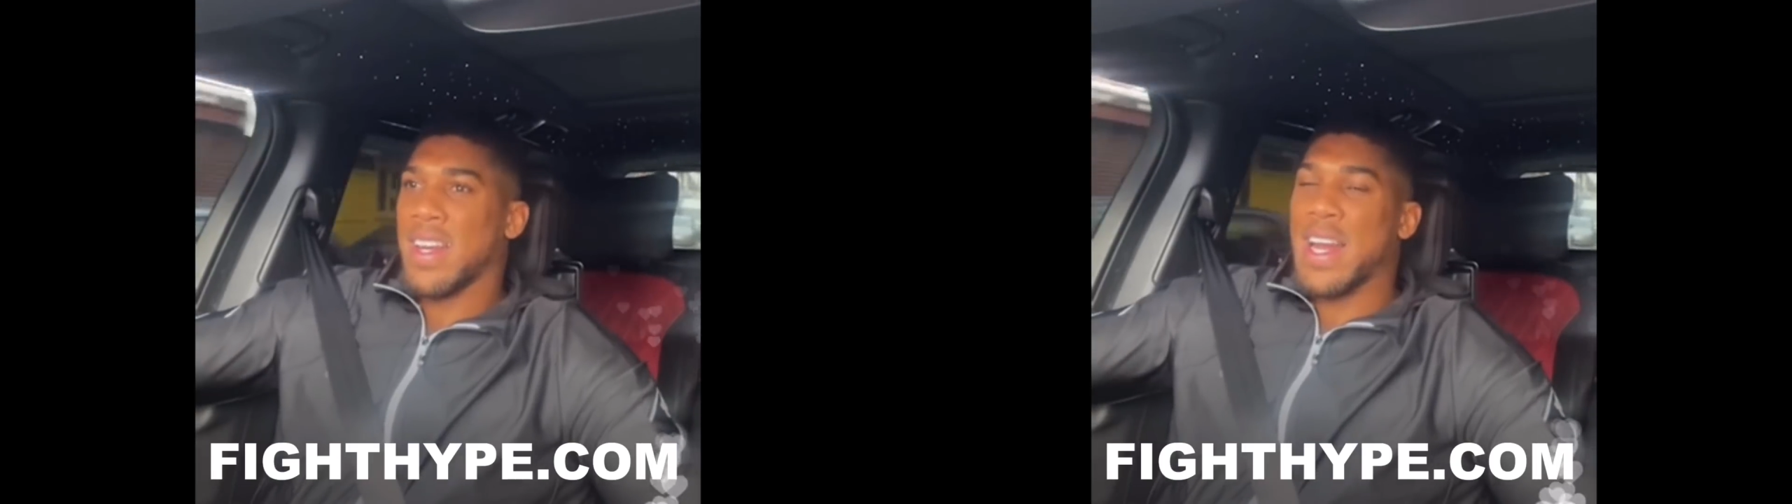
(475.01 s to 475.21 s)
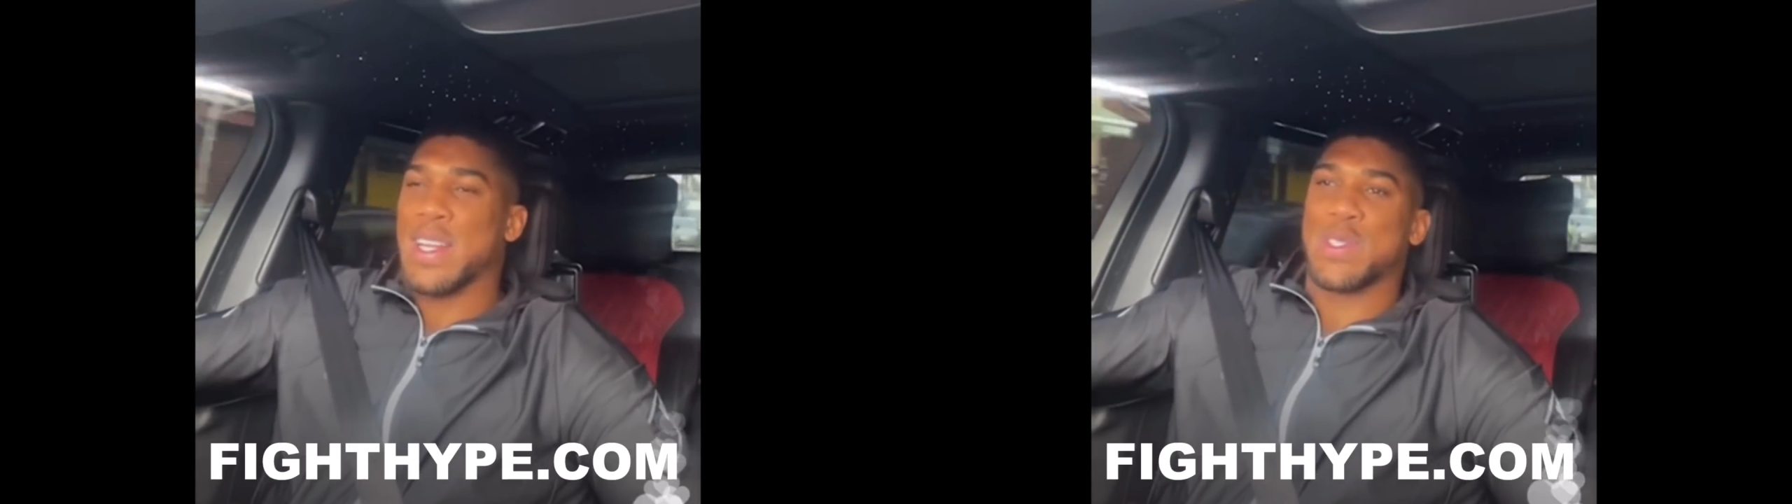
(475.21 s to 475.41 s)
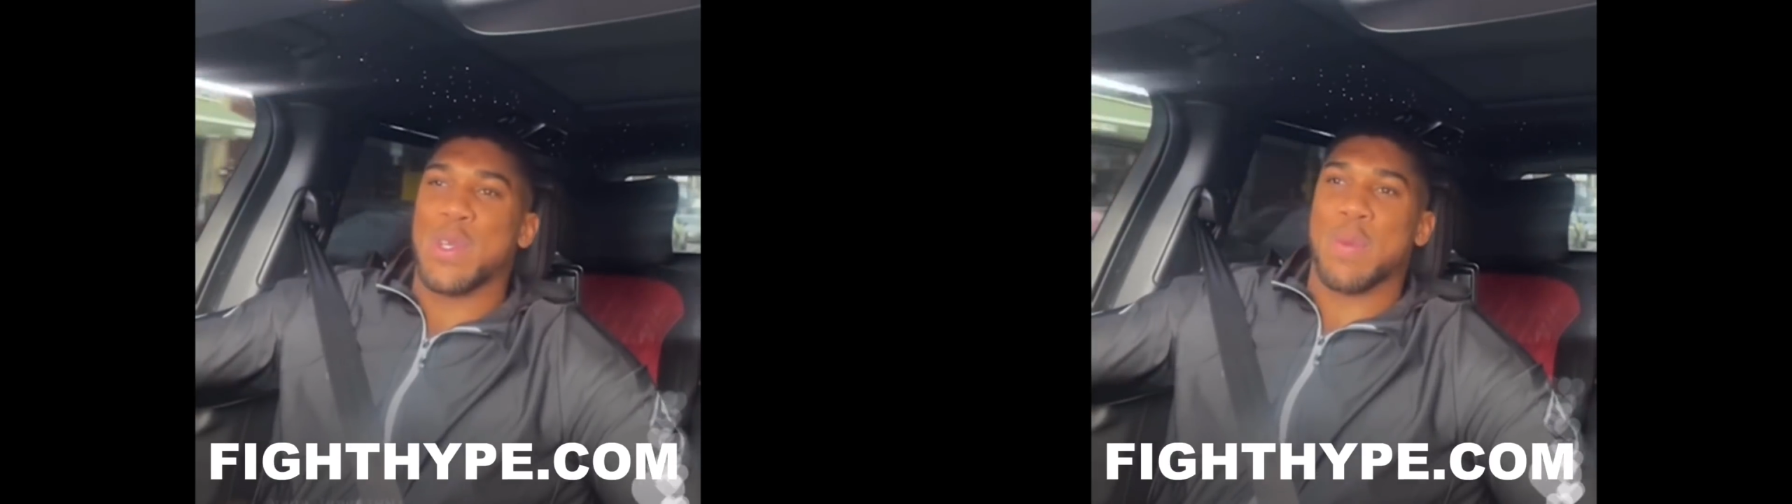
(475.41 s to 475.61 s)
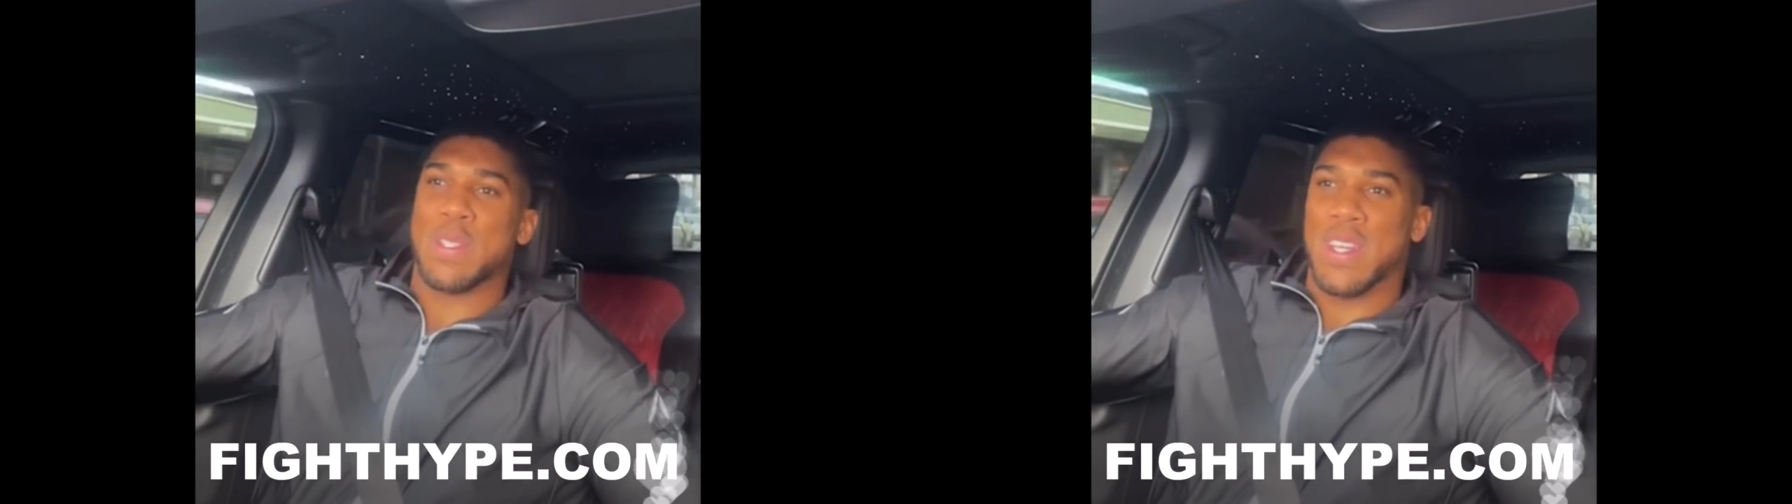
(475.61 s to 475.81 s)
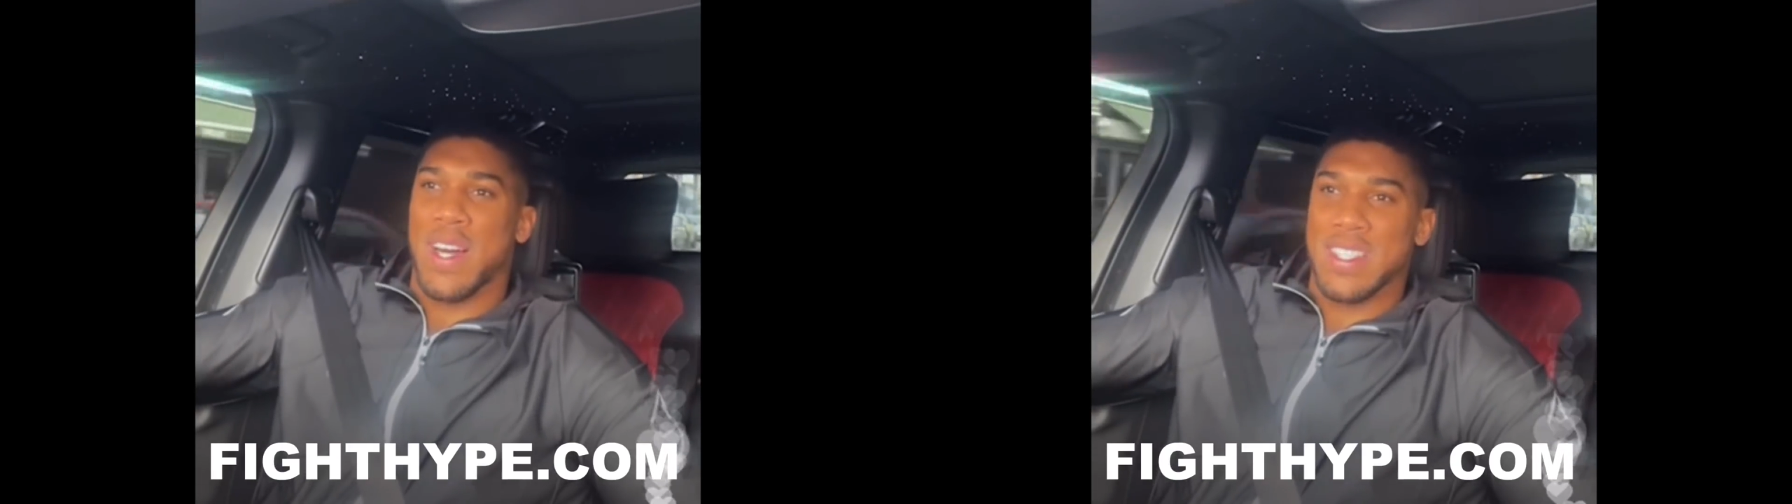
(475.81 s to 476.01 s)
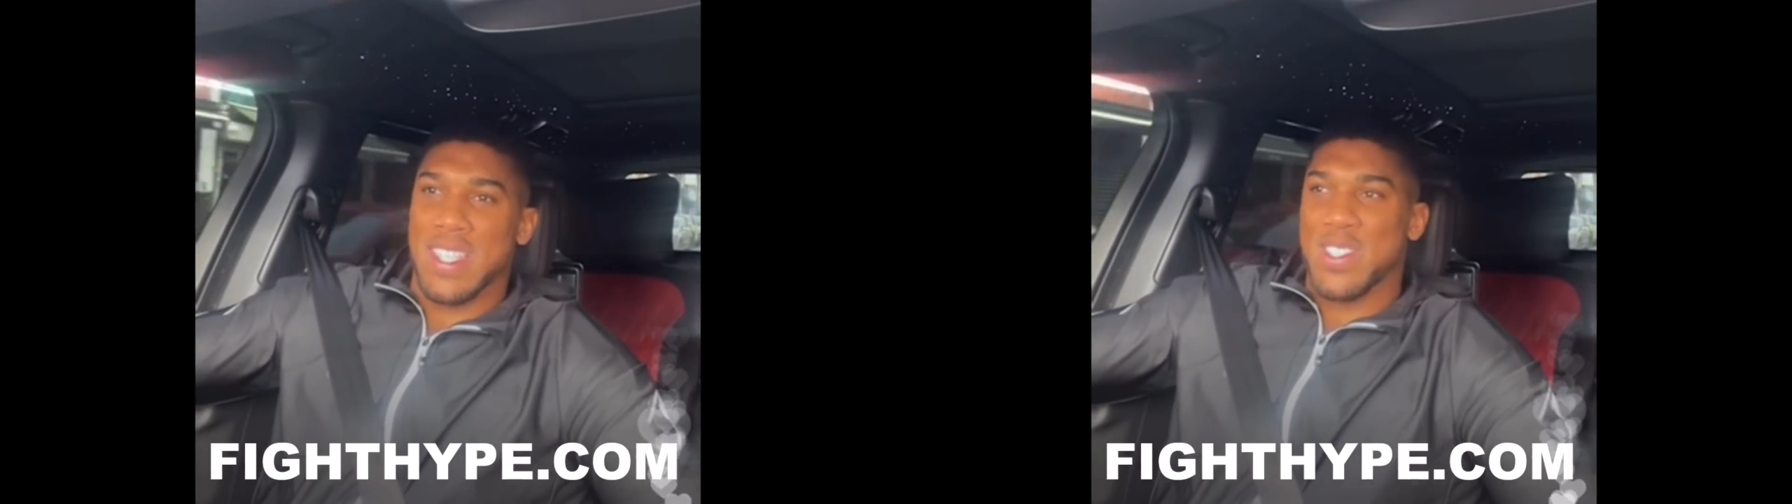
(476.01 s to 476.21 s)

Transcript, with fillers: like the superstars,